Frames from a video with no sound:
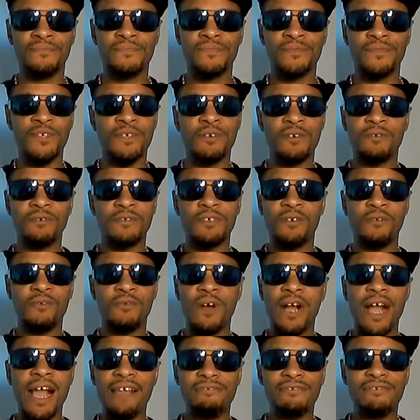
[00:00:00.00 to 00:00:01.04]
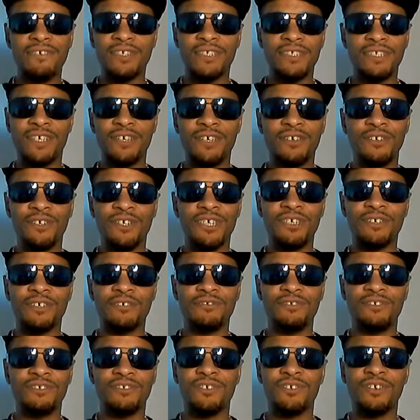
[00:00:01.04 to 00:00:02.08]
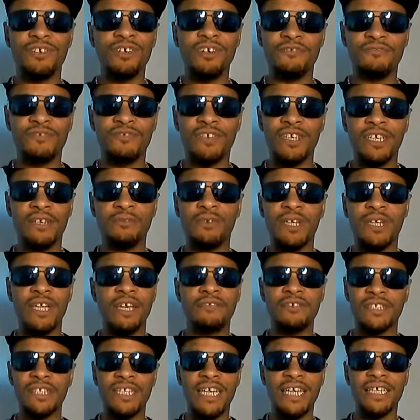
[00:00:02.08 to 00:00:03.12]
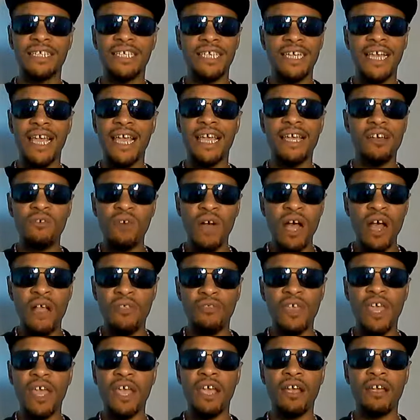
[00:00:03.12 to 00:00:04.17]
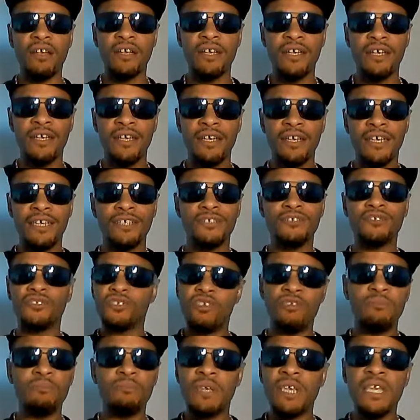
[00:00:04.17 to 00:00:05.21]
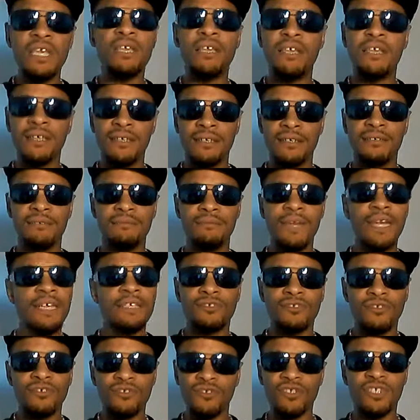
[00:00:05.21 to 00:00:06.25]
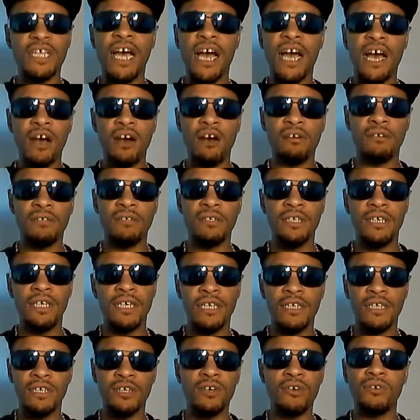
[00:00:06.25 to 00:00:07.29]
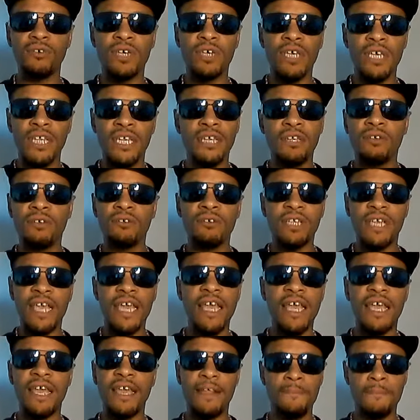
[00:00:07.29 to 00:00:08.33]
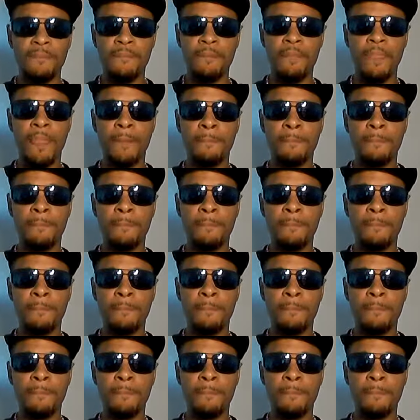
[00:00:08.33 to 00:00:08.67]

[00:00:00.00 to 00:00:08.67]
Your wife is, or your girlfriend or whatever is not telling, hey, go out there and show me Mexican style and go get hit on the head